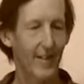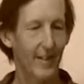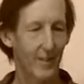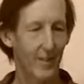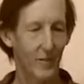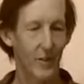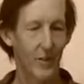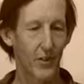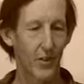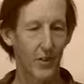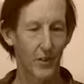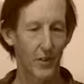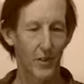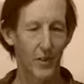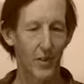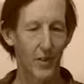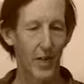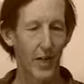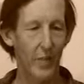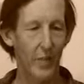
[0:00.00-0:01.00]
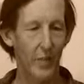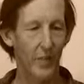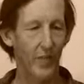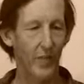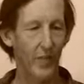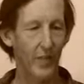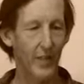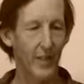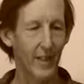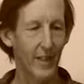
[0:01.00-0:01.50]
there was this general
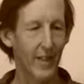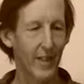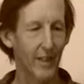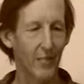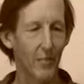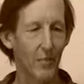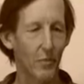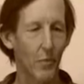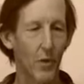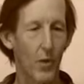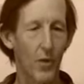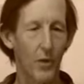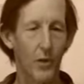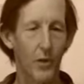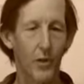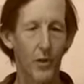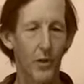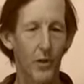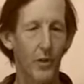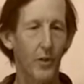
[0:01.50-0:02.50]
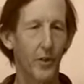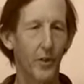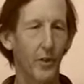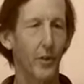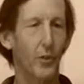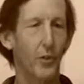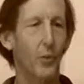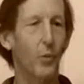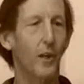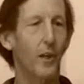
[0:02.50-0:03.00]
feeling of brotherhood and
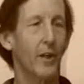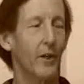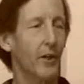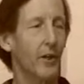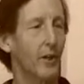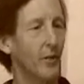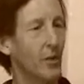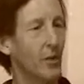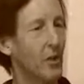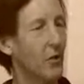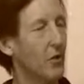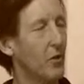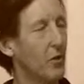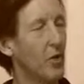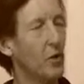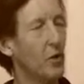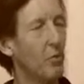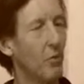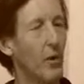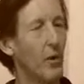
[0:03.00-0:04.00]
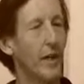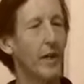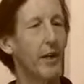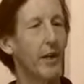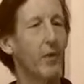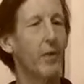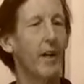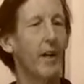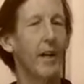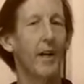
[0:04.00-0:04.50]
goodwill that was sort of
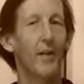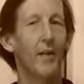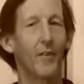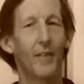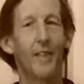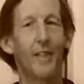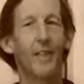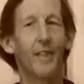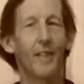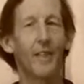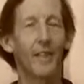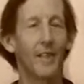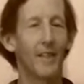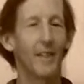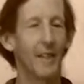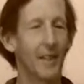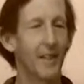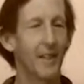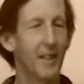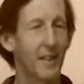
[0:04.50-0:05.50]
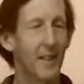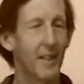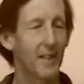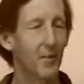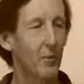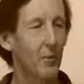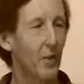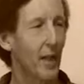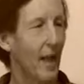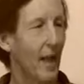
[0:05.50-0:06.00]
spreading around.
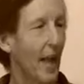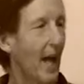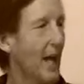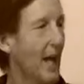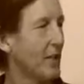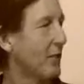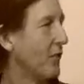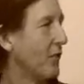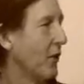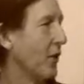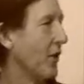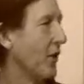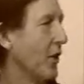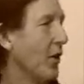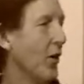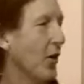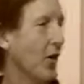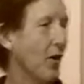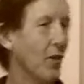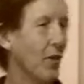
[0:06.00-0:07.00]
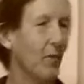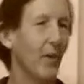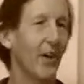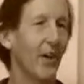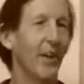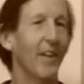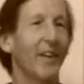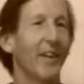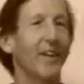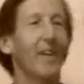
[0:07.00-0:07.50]
Didn't really last very long,
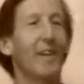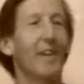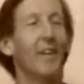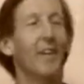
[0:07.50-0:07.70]
but uh,